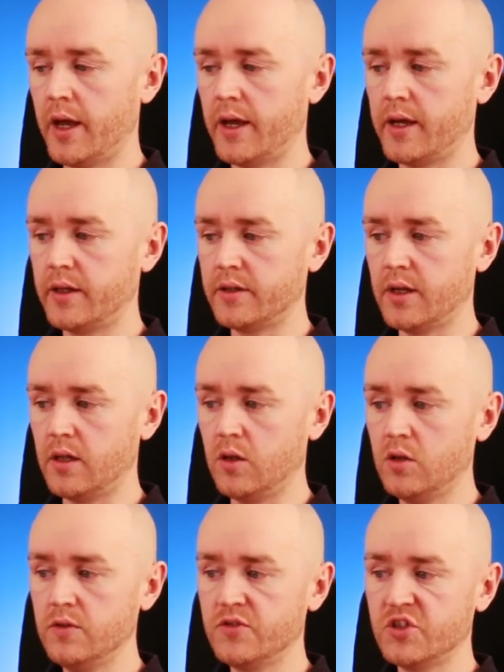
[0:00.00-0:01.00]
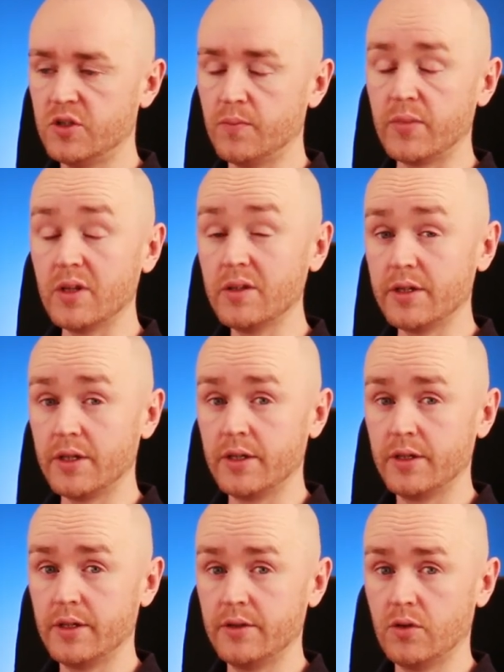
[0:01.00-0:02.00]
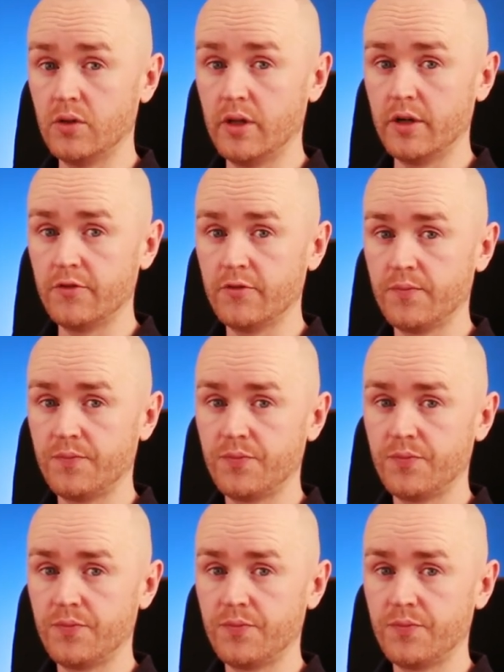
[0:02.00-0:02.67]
and a lot of stability in their life.